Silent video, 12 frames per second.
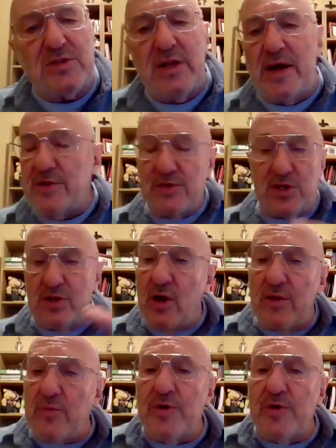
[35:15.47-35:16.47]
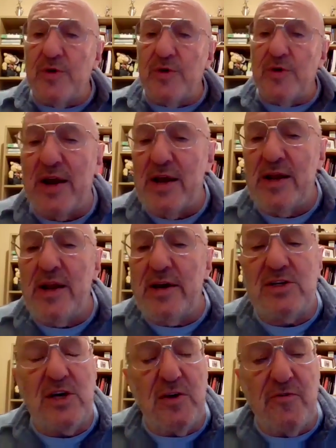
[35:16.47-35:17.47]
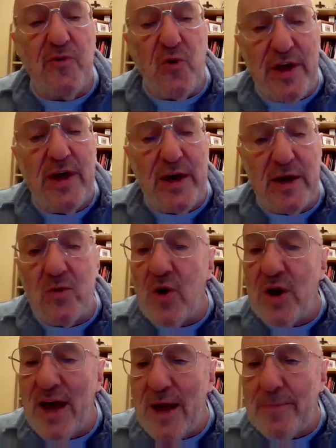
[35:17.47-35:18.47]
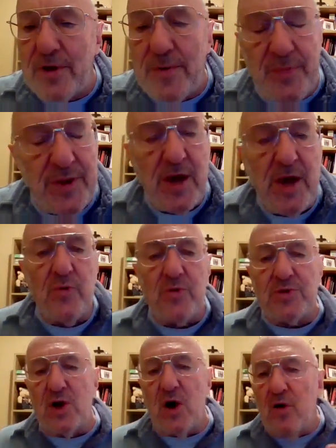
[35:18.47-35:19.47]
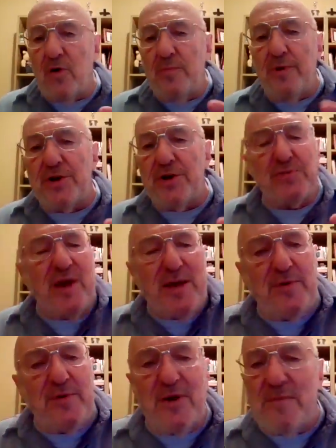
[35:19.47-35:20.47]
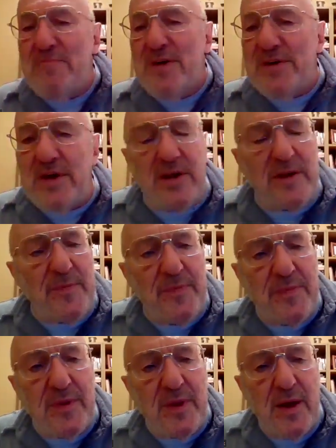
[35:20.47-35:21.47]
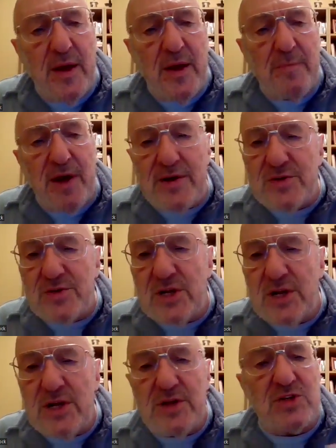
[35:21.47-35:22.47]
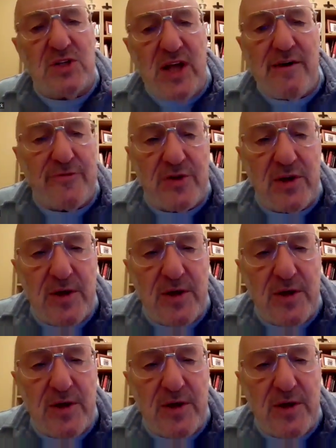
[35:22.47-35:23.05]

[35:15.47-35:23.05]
Now, there's another issue that in 1948, what happened was a whole bunch, maybe 1 million Palestinians left.